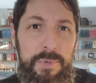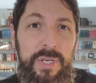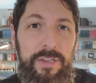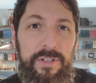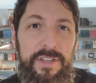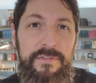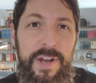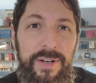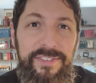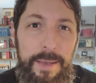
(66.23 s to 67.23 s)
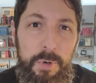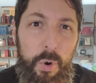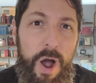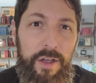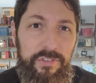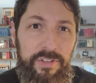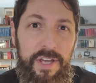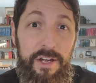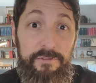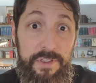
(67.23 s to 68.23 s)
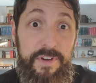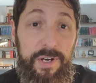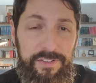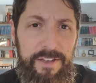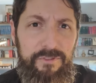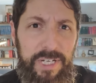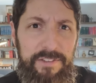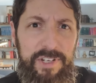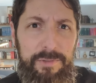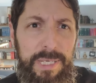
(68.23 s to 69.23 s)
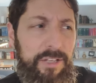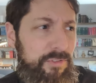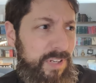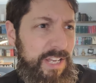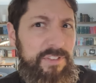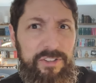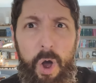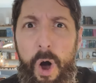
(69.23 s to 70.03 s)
you can look to the very same cross for the very same forgiveness because forgiveness,